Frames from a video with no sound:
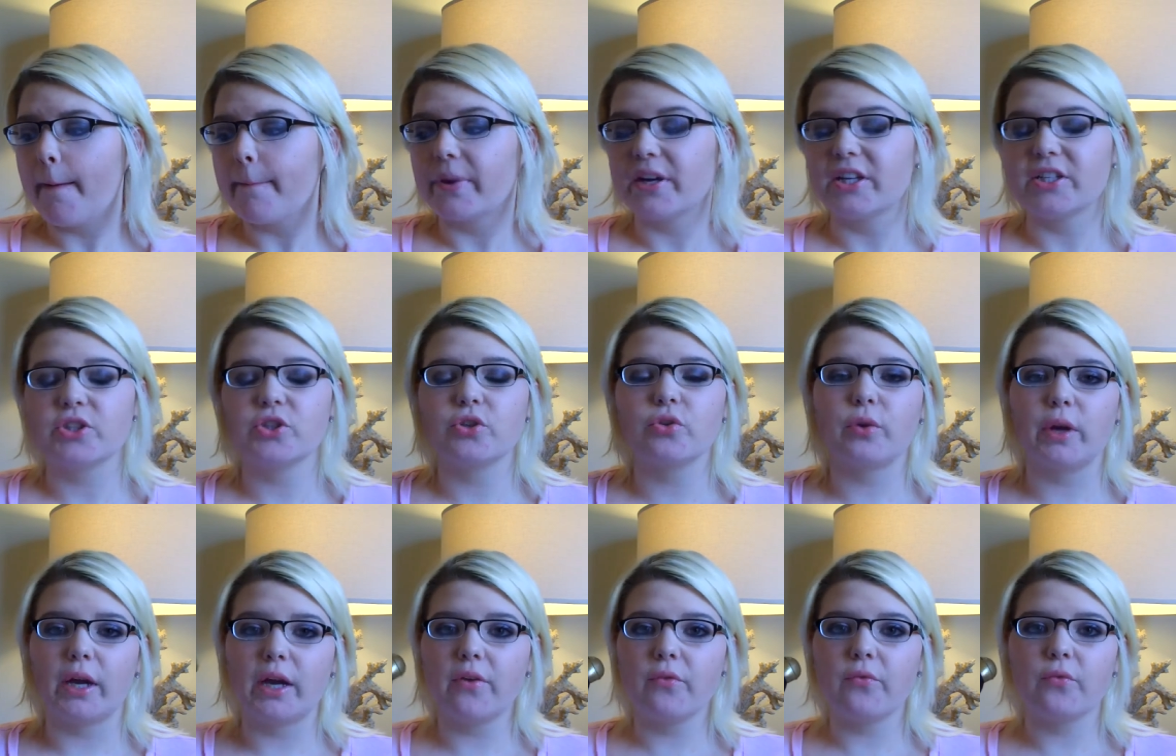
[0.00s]
But it's
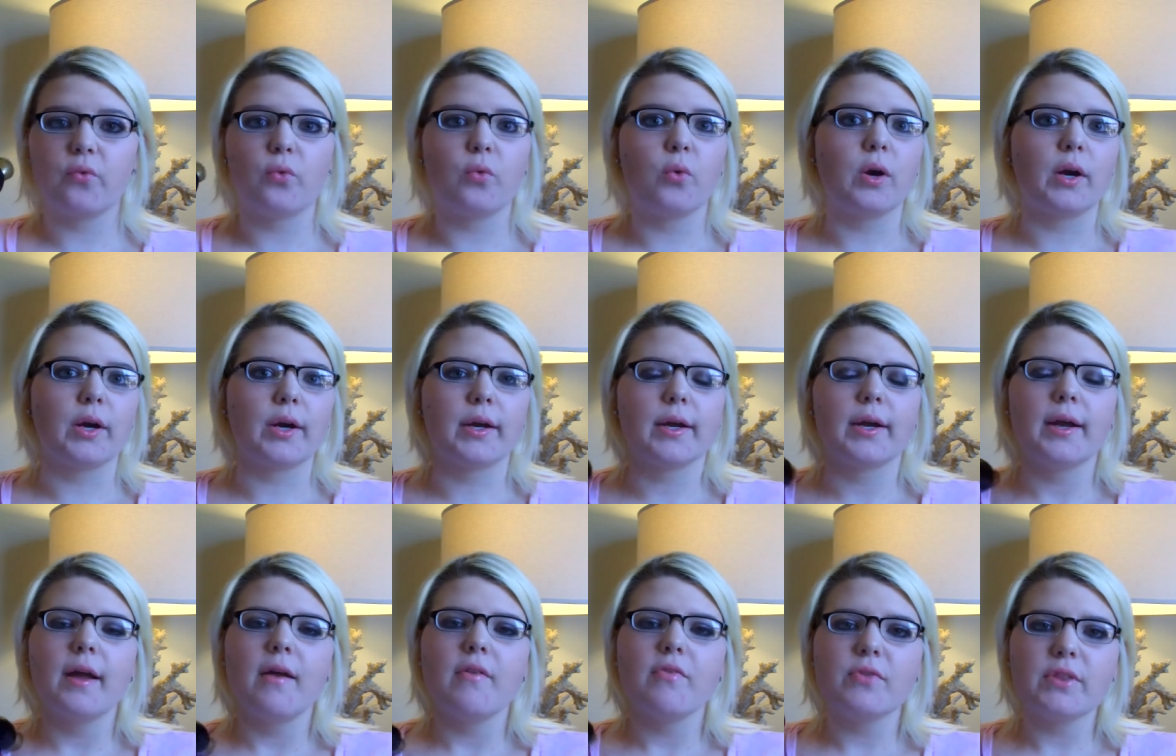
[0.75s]
great for
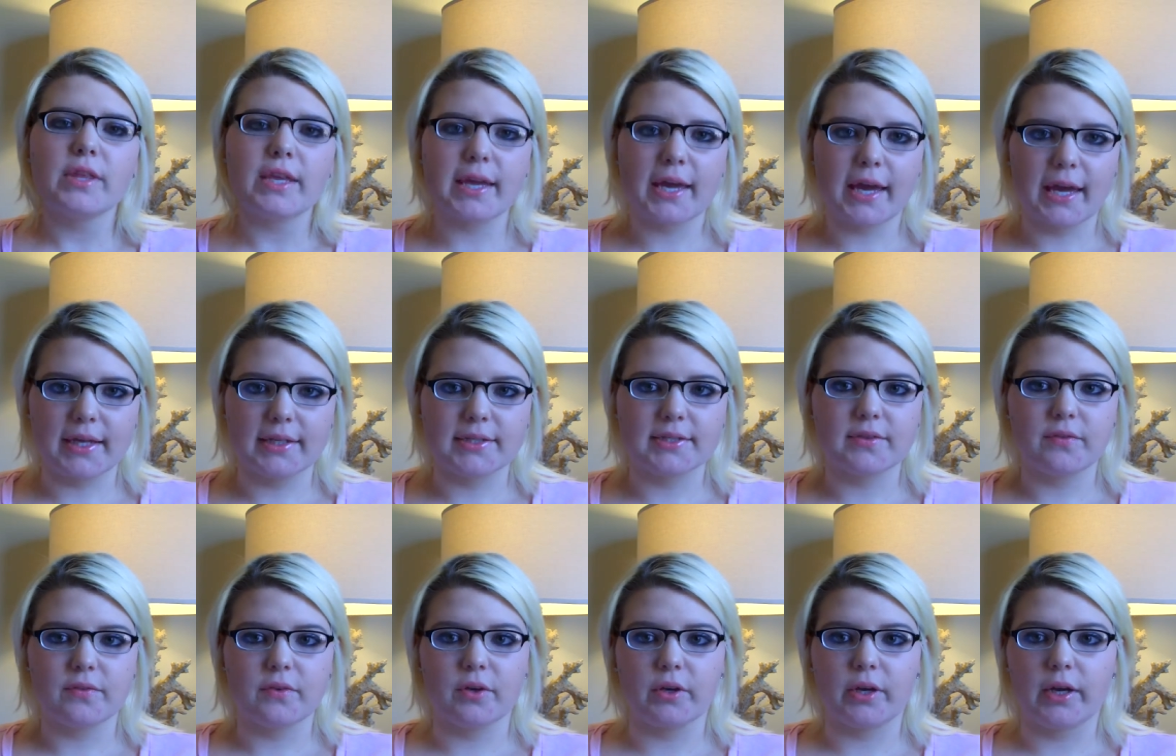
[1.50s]
the
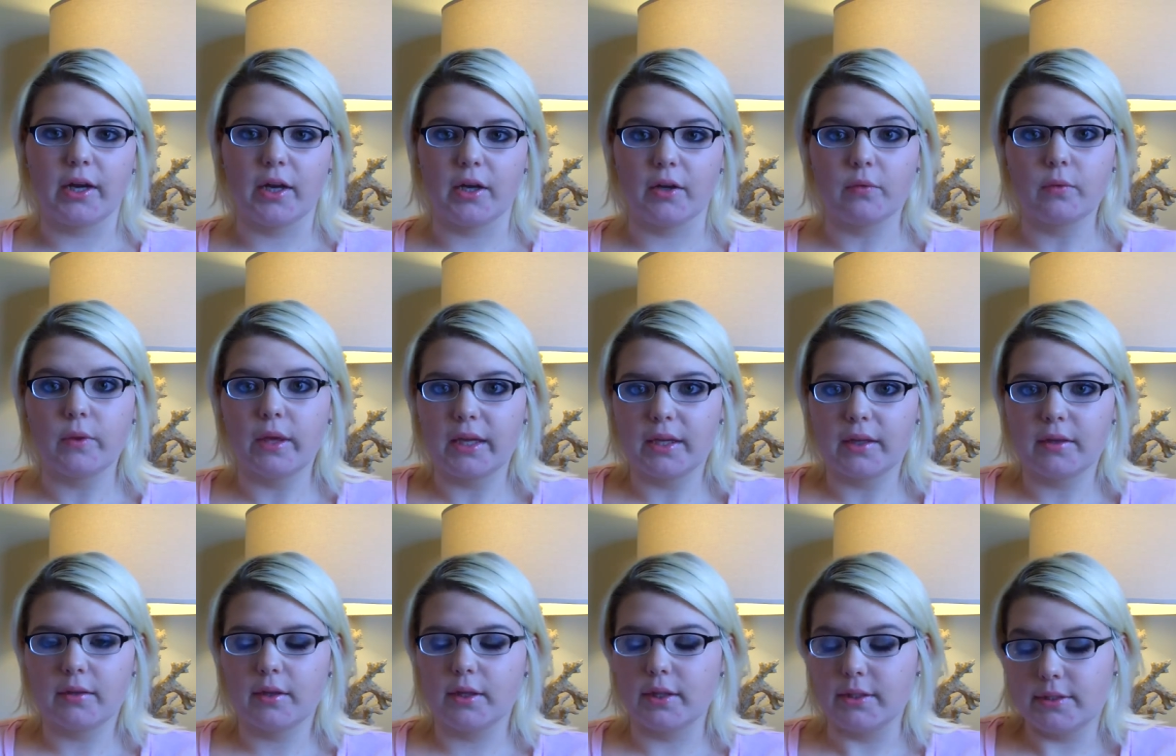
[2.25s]
ends of your hair
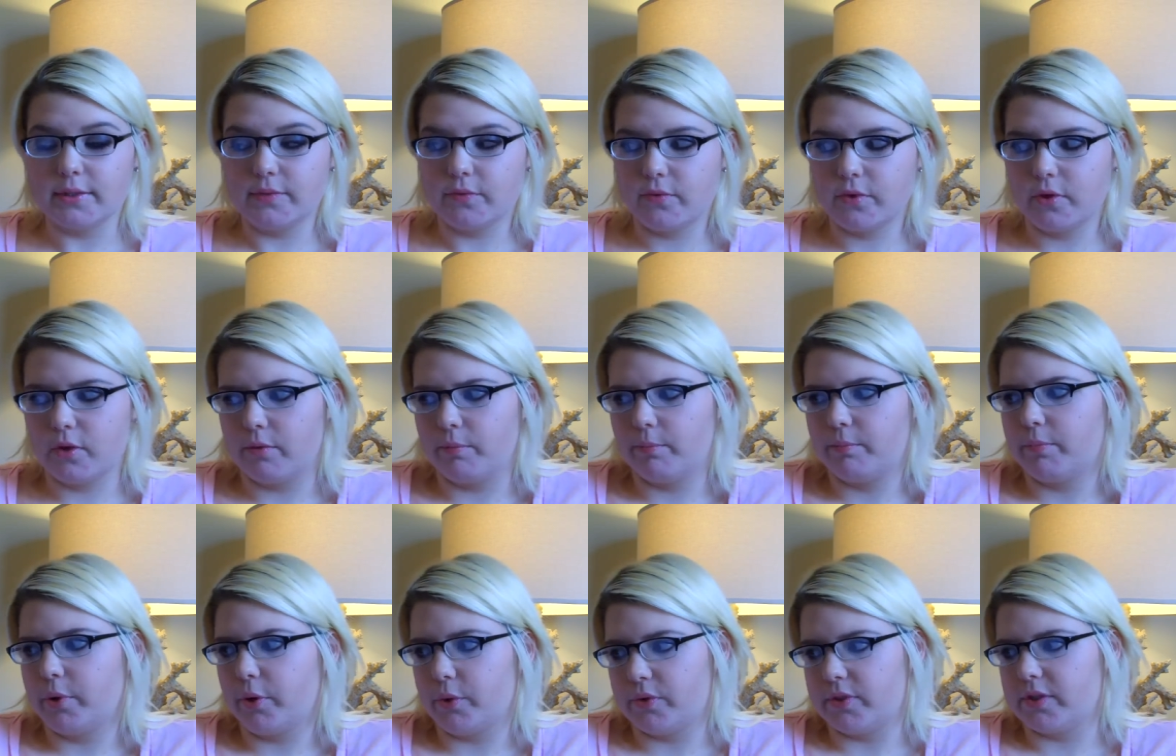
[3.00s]
like it's
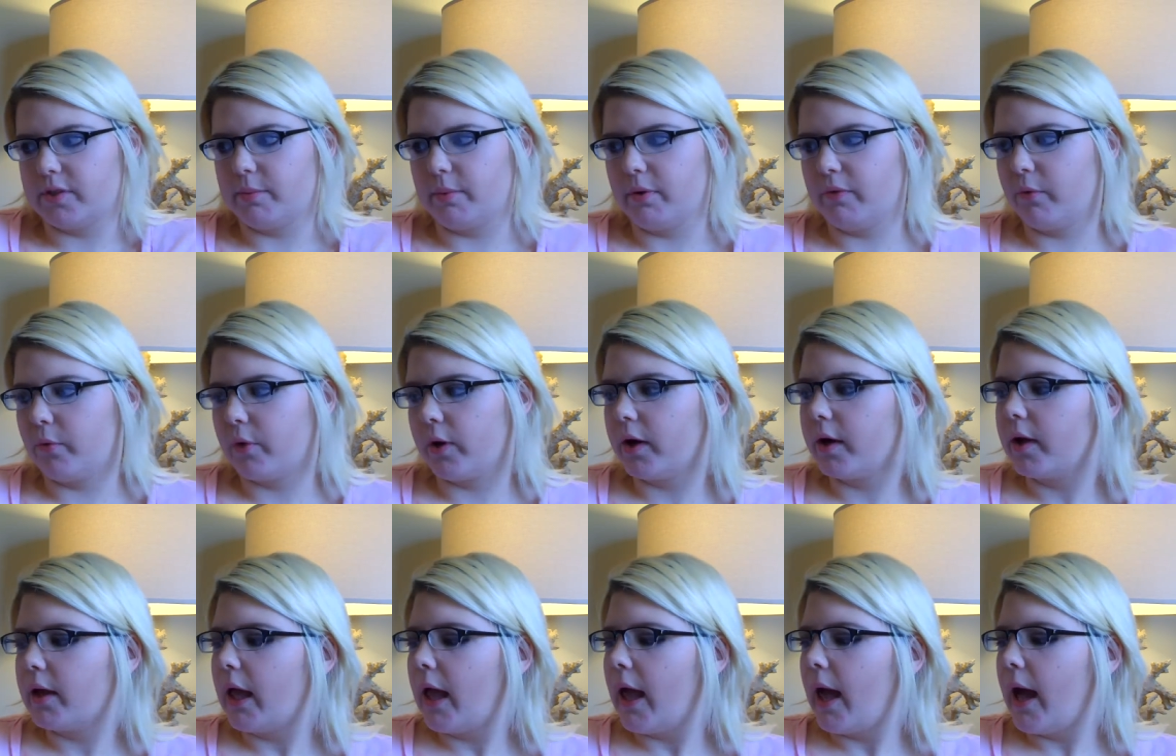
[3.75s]
supposed to be for.